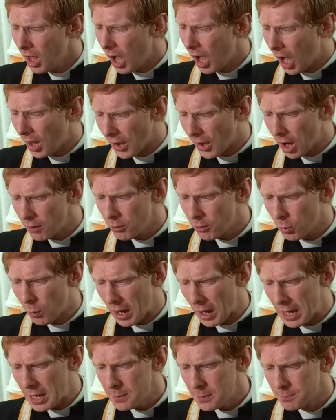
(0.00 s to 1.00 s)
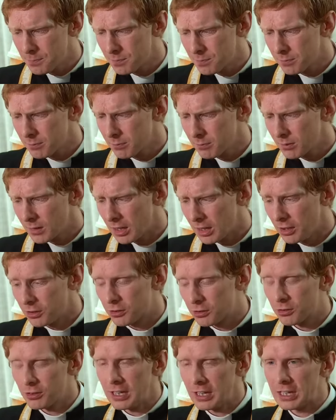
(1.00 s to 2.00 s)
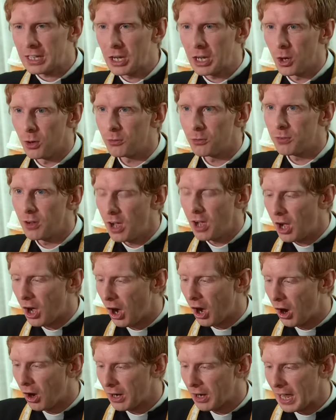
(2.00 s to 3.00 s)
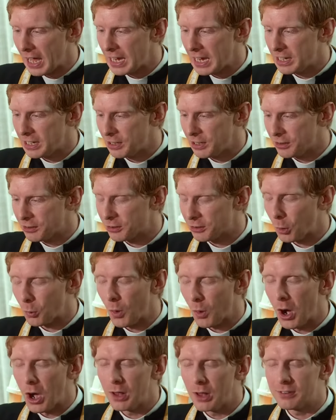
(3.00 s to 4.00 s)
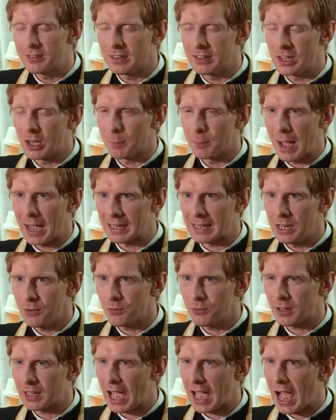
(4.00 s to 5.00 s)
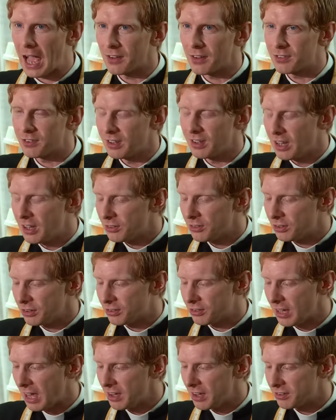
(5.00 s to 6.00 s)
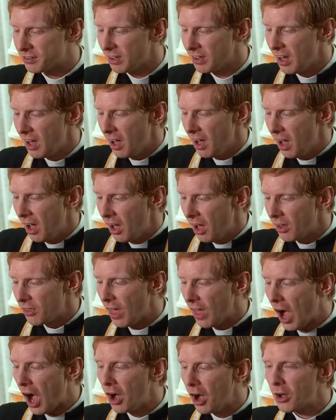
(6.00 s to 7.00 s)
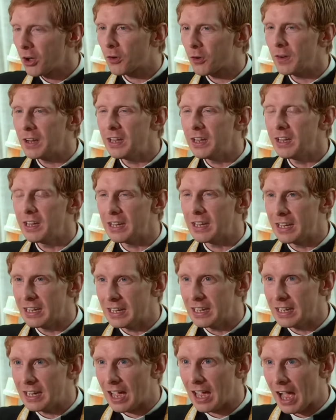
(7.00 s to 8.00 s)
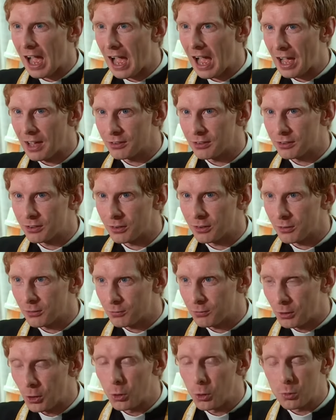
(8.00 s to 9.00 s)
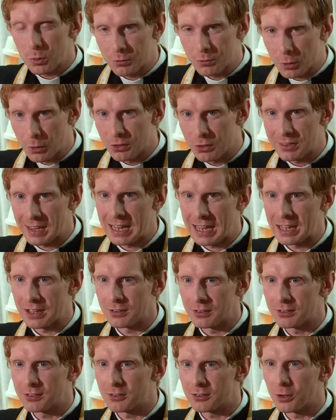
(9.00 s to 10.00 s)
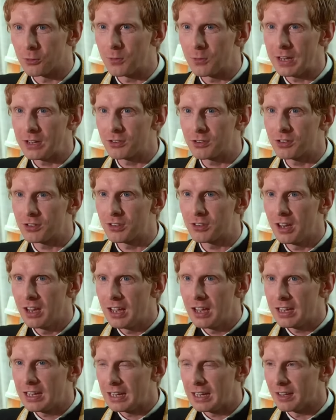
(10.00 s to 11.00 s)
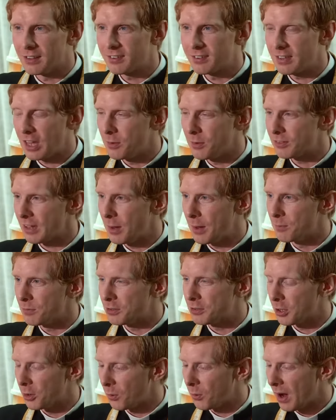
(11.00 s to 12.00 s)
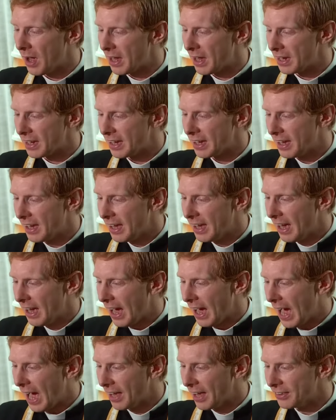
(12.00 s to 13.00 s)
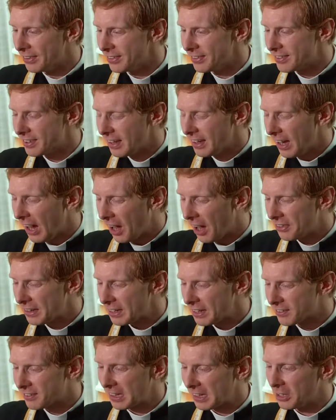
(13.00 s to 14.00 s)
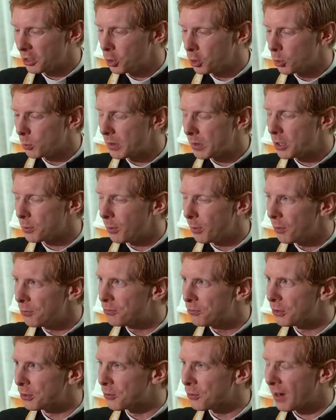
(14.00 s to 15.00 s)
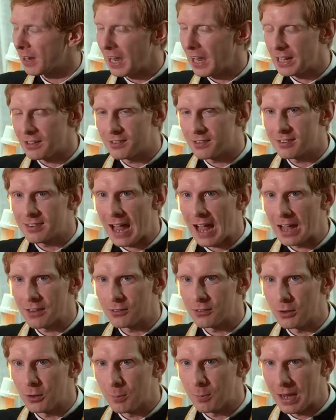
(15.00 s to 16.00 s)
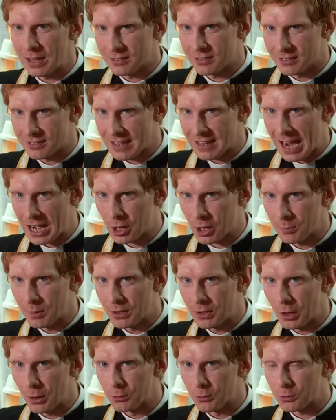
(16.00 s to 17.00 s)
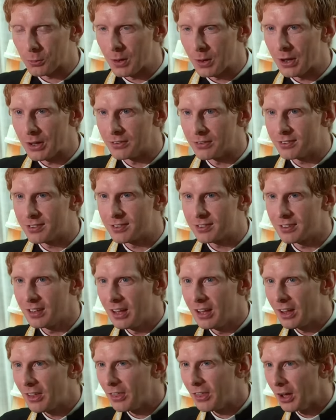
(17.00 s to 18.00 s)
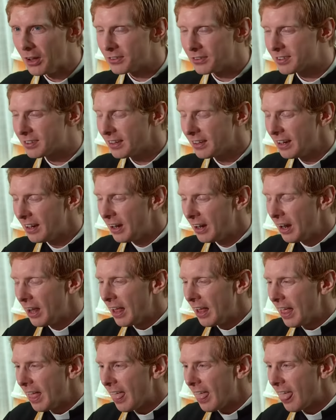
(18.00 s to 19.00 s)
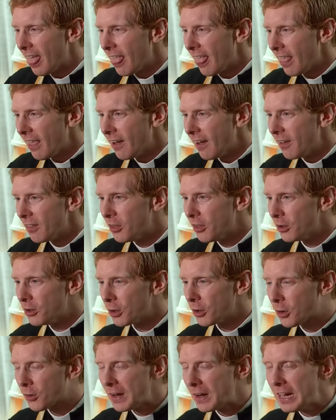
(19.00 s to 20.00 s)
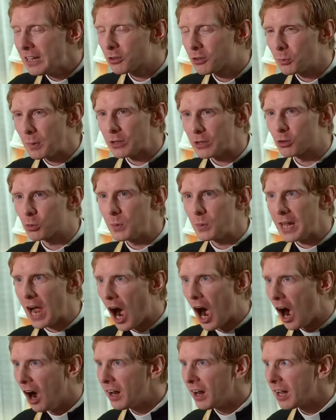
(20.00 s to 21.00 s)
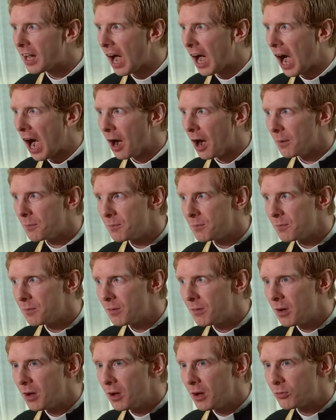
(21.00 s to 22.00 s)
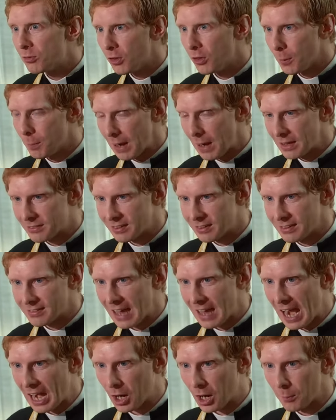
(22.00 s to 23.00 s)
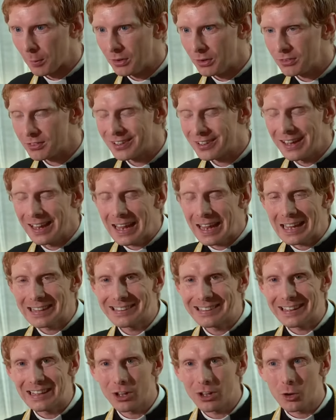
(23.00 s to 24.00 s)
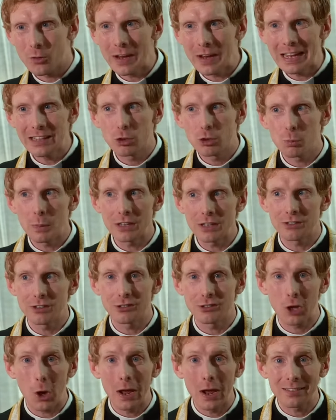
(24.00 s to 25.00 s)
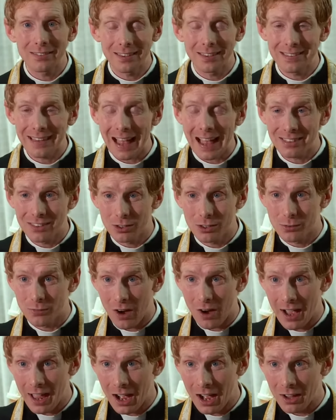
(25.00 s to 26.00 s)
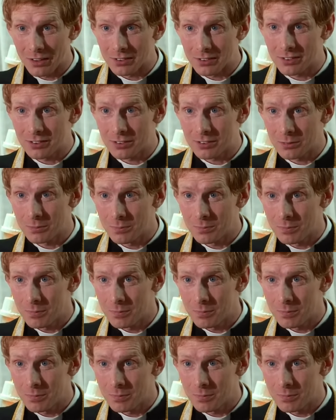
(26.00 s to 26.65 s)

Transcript: Another way is thinking of Our Lady's words in the Magnificat. She says, the hungry He has filled with good things. The rich he has sent empty away. And I think it's Saint Lumry de Montfort relates that to the Blessed Sacrament, those words, that the degree to which we hunger for the Blessed Sacrament is the degree to which it's going to satisfy us.